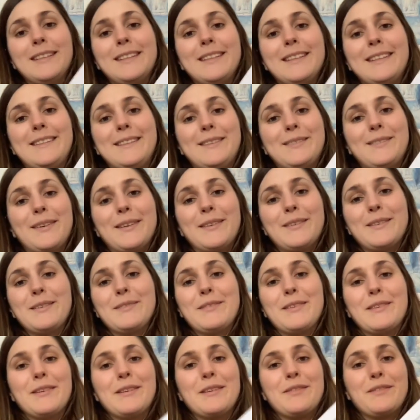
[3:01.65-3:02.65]
it's
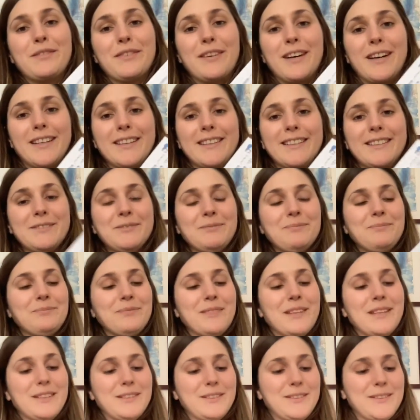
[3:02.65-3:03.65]
very fun
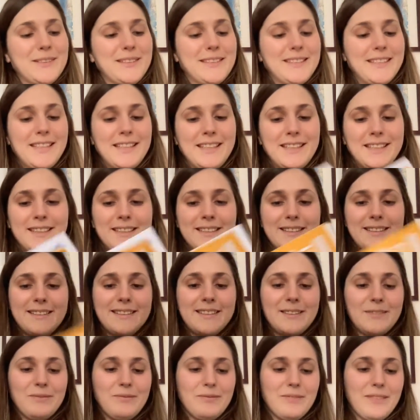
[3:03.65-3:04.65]
to see
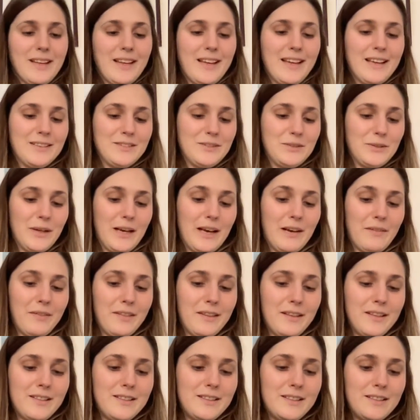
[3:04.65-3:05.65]
this and to have
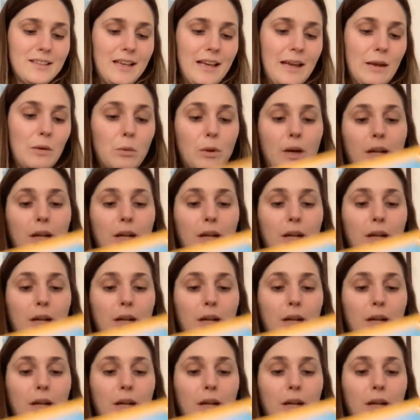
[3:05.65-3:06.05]
this. And